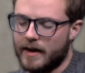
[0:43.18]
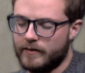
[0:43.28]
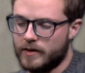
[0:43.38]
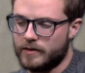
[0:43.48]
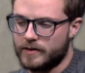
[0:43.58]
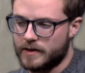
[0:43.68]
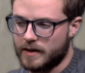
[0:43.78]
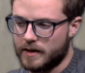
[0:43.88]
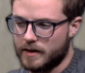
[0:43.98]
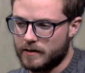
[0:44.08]
I've used
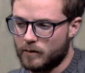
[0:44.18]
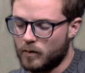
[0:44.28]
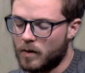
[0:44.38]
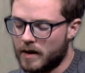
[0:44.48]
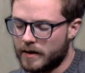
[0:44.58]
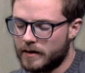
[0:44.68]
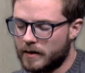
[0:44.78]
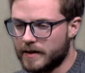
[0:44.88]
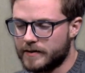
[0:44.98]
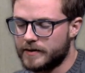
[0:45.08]
the One
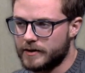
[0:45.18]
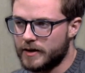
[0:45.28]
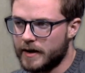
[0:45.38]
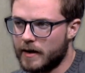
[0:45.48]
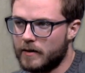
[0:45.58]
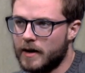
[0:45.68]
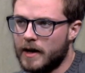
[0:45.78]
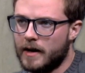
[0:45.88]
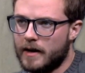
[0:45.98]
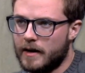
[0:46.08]
Button Studio
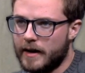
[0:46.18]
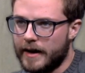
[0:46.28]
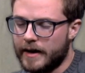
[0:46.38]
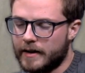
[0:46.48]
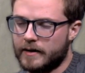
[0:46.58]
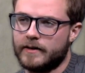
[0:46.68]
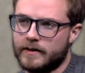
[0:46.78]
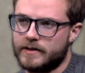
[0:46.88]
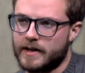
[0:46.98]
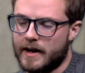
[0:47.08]
and
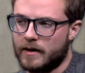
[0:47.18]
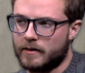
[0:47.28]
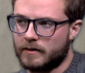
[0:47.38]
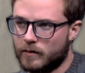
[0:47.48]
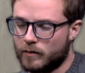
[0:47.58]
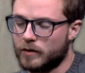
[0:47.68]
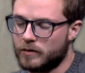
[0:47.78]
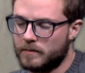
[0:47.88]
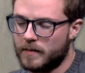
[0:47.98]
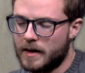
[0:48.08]
the Sound
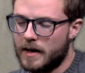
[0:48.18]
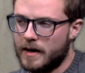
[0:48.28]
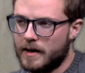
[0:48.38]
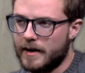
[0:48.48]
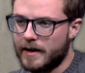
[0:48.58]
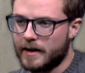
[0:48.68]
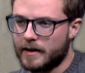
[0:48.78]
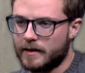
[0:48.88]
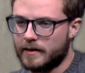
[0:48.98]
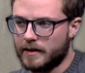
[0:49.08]
Room
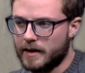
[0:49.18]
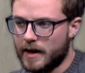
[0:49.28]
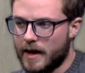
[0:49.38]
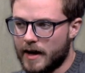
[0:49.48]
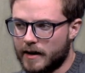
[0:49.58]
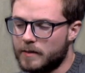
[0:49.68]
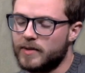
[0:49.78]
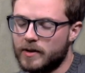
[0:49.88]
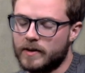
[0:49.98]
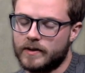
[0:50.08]
and the
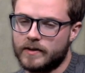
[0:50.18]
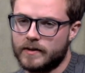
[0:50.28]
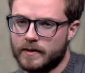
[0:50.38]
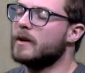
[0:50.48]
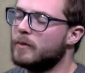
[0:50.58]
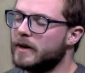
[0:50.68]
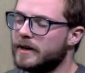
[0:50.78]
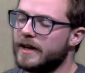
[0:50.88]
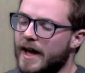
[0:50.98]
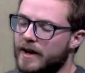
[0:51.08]
computers. I
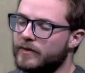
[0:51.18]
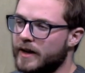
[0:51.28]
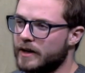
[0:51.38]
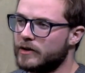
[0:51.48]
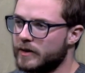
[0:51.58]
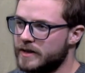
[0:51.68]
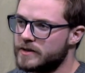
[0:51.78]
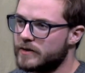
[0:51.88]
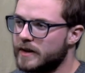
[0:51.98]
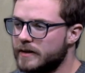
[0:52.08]
wanted to have like a green
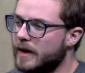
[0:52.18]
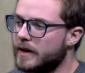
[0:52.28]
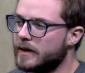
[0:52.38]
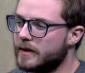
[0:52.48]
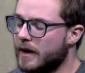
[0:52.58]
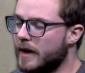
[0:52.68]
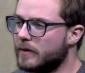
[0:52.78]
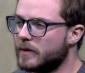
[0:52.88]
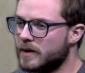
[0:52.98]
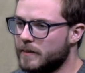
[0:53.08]
screen, and I
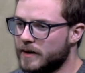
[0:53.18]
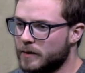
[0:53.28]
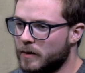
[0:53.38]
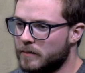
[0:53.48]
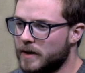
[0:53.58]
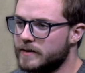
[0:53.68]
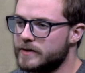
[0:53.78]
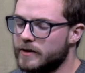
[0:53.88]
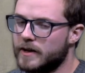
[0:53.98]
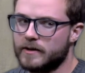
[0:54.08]
learned about the One Button
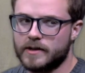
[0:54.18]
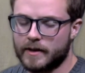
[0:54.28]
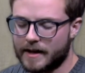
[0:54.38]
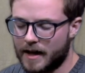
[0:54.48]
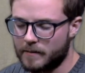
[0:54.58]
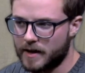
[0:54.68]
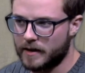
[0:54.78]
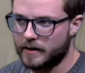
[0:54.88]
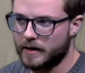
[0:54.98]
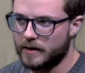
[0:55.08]
Studio, so I came
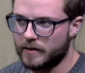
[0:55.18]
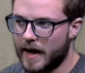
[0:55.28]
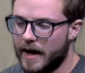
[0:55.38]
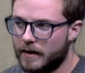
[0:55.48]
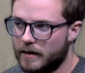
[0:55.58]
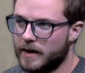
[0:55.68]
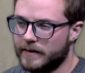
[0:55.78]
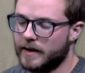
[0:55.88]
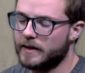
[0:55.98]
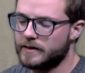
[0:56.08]
here to do that.
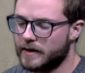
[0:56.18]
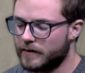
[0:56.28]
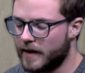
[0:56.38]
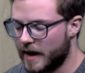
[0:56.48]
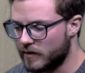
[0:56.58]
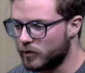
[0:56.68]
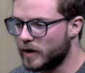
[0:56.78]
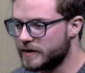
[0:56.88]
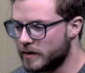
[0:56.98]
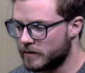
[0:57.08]
And then if I have
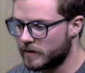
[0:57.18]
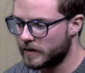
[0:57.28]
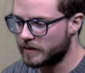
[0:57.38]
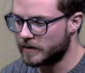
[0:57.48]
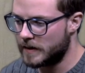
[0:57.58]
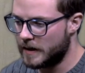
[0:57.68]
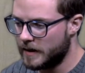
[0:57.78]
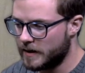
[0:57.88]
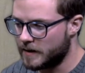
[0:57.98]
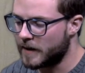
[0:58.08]
voiceovers
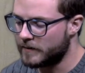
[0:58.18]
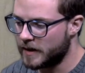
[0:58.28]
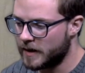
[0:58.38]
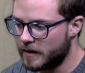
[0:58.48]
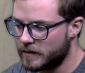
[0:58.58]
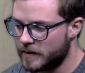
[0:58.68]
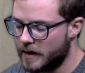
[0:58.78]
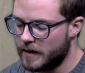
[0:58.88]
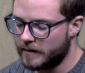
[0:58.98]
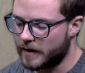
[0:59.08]
in my videos,
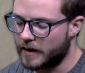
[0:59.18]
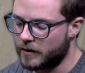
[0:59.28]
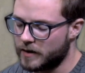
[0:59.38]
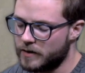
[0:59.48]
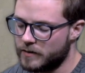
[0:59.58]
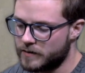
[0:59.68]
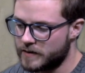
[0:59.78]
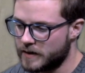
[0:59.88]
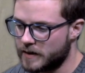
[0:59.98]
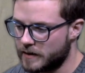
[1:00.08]
then I'll
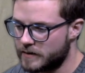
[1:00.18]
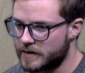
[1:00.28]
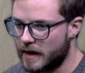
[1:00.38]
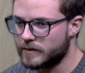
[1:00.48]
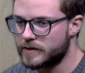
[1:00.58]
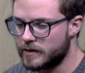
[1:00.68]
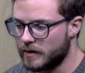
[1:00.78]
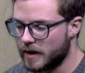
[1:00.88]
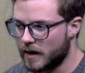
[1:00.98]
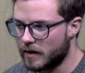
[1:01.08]
use the Sound
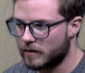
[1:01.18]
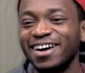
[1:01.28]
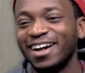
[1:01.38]
Studio.